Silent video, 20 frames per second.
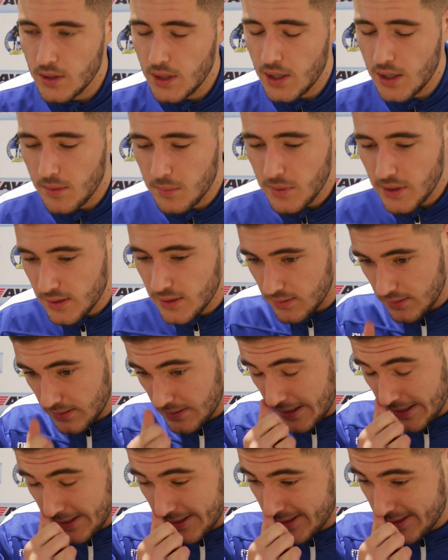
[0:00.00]
Yeah, I mean,
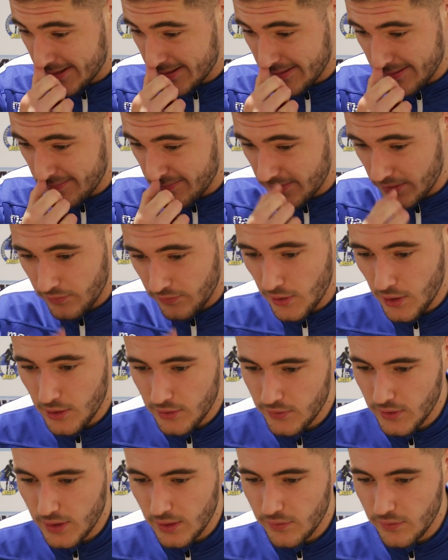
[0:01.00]
that's the first thing.